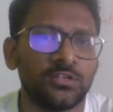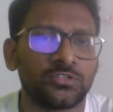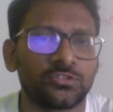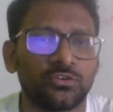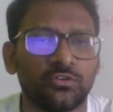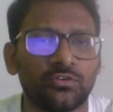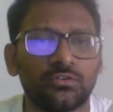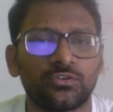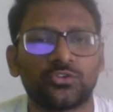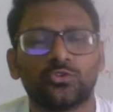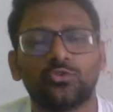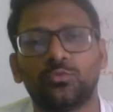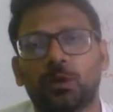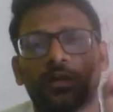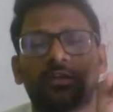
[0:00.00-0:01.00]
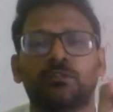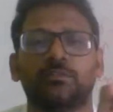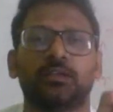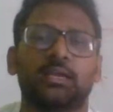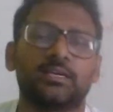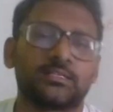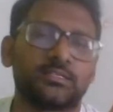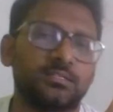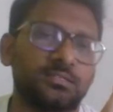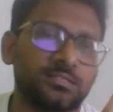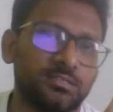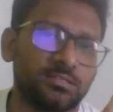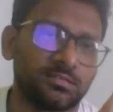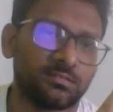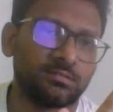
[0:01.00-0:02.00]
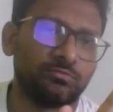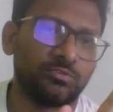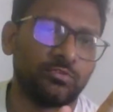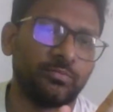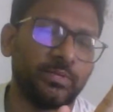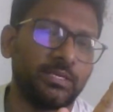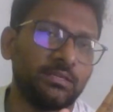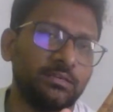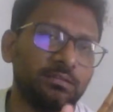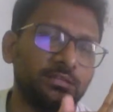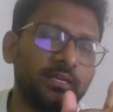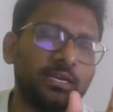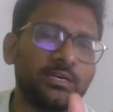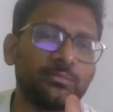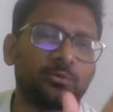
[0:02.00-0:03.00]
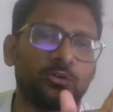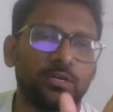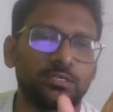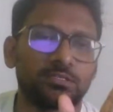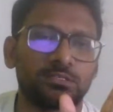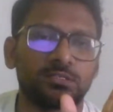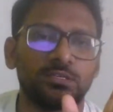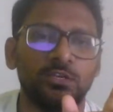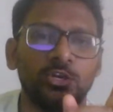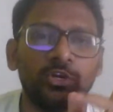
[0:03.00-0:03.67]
So 2 pyruvic acids would be the end products,